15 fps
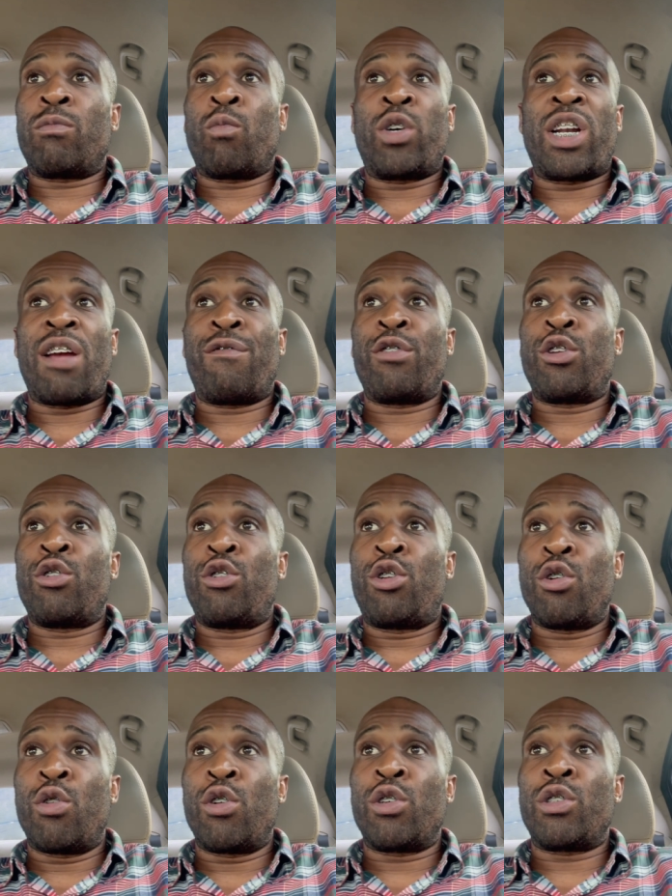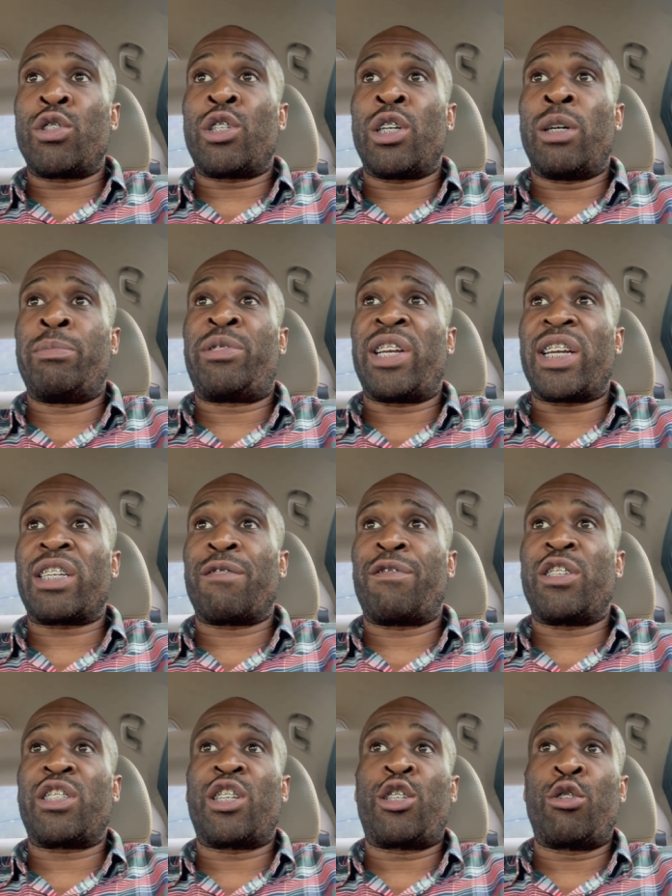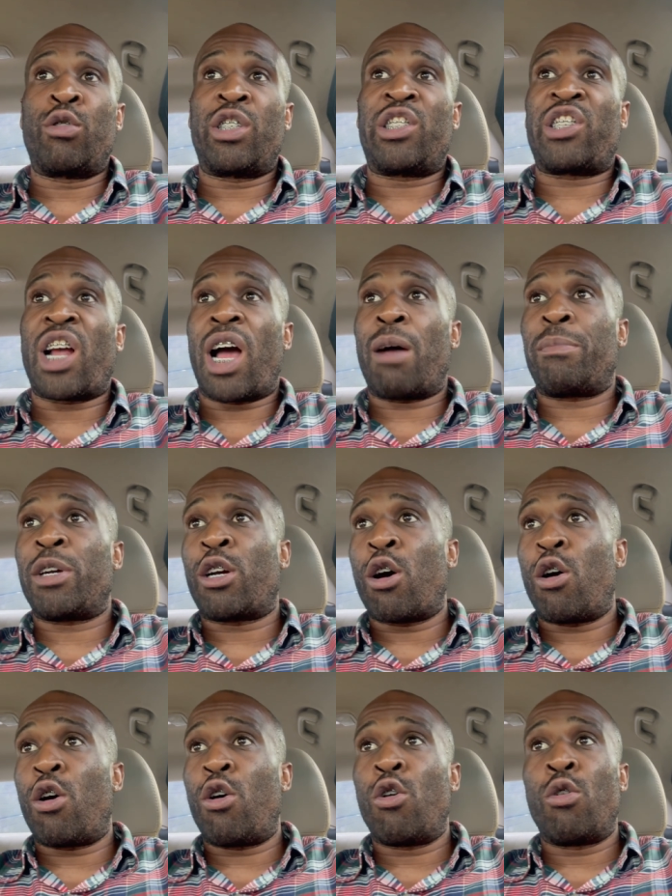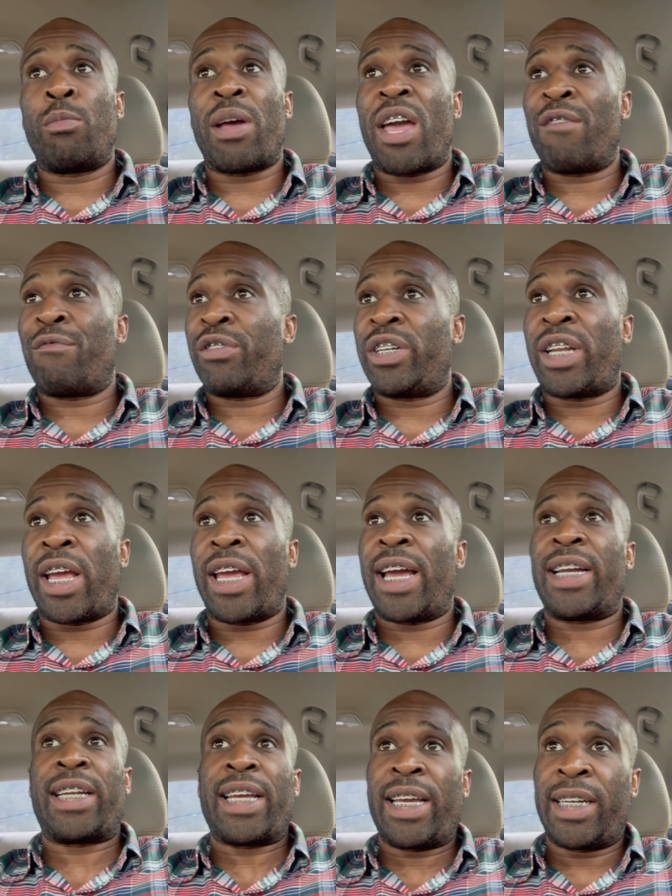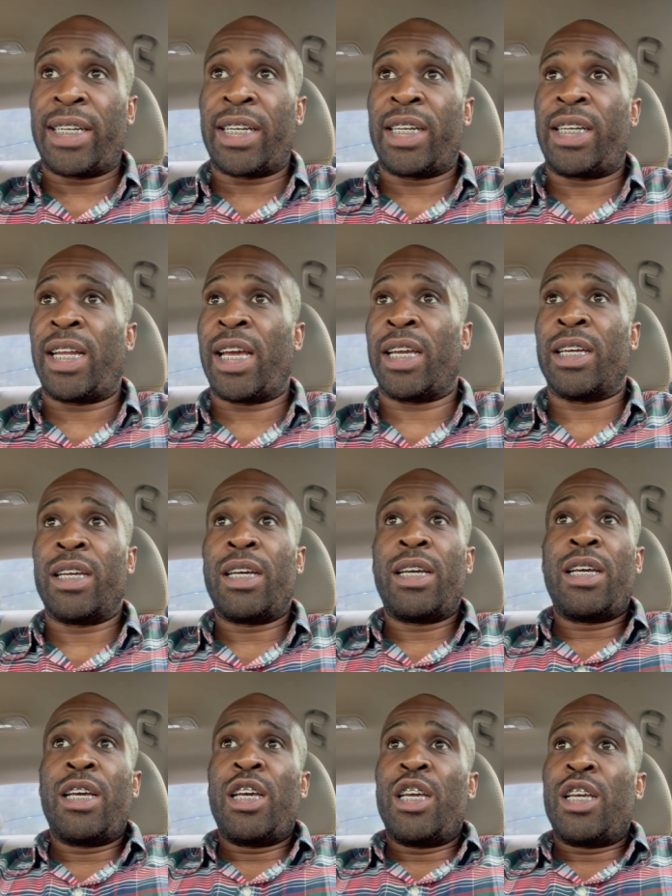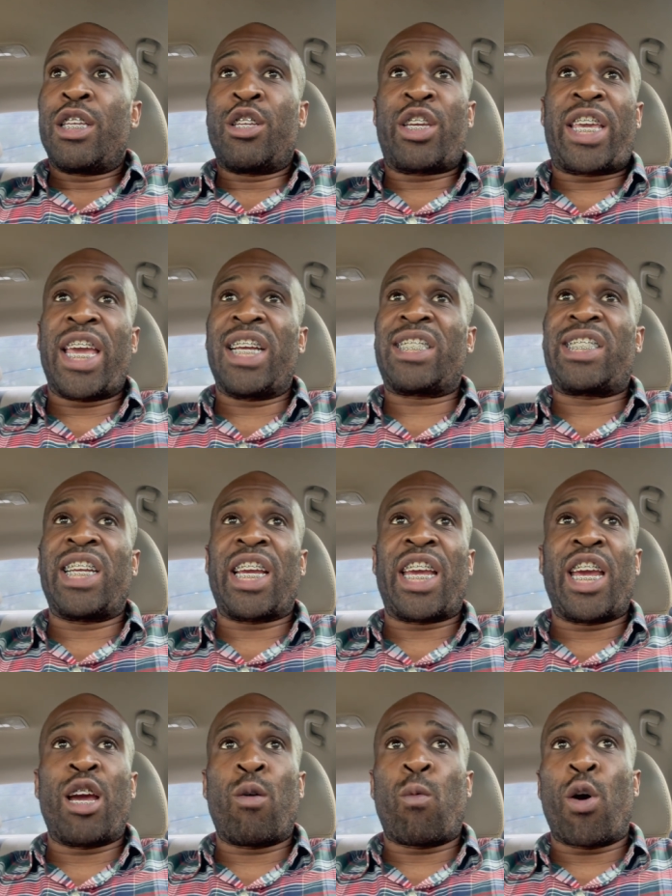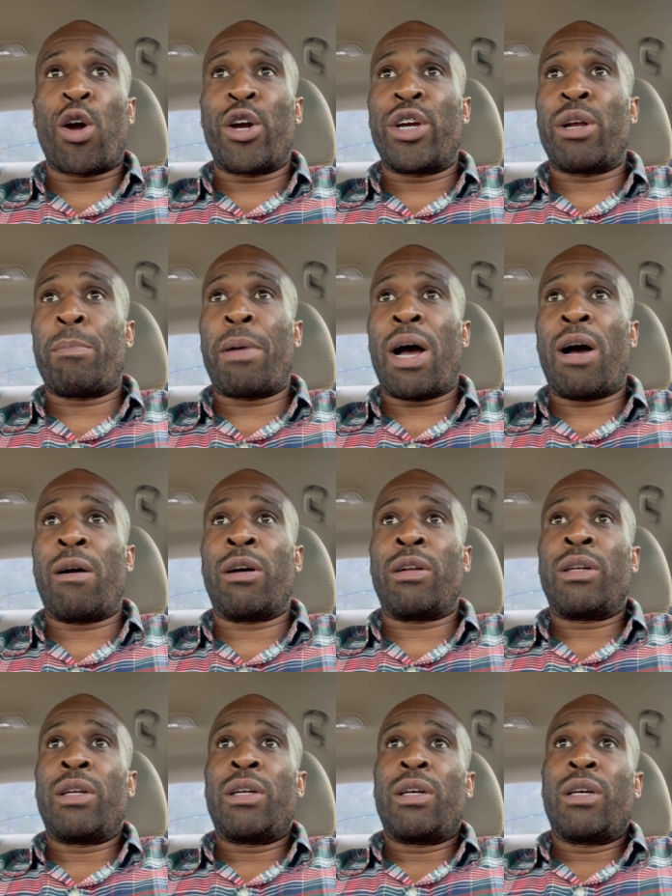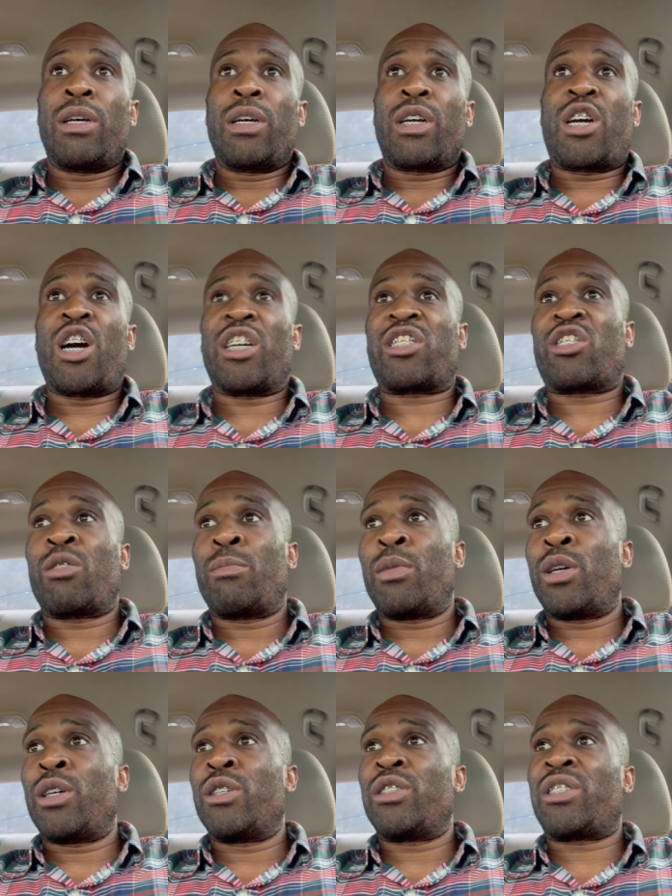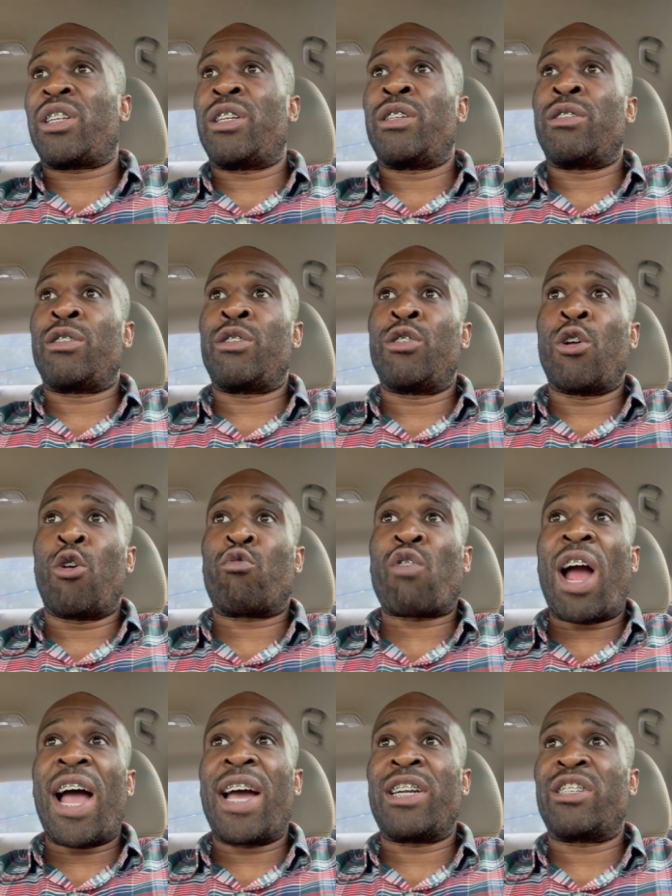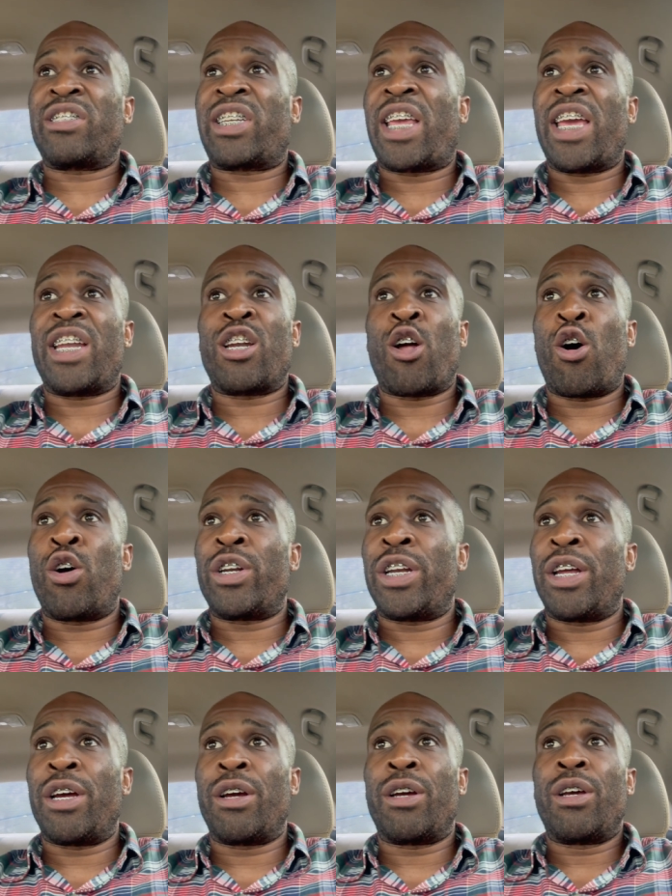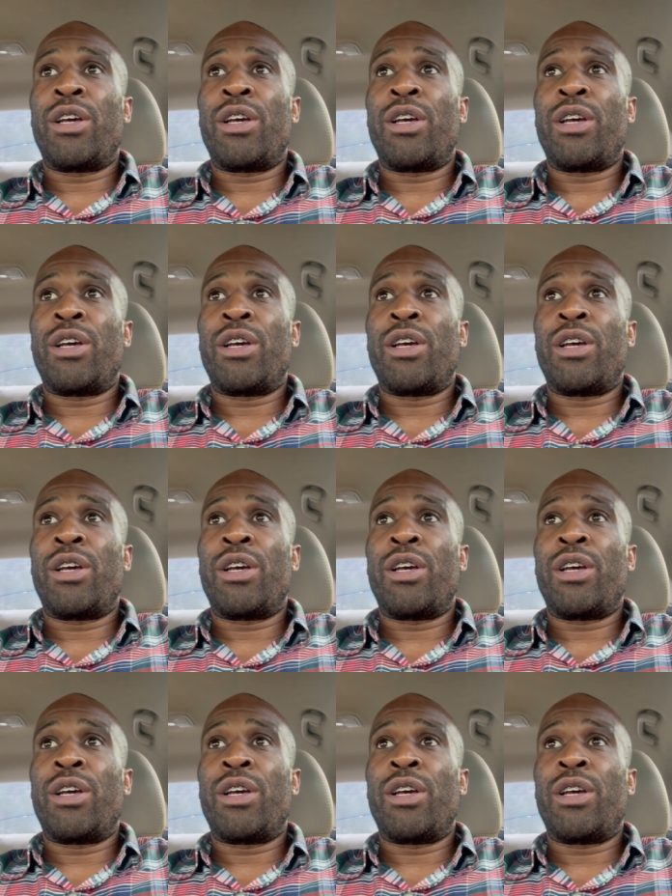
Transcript: whatever you doing, the objective is to do the job and go home every day at the end of the day you can't sit here and worry about customers and you know riders getting on there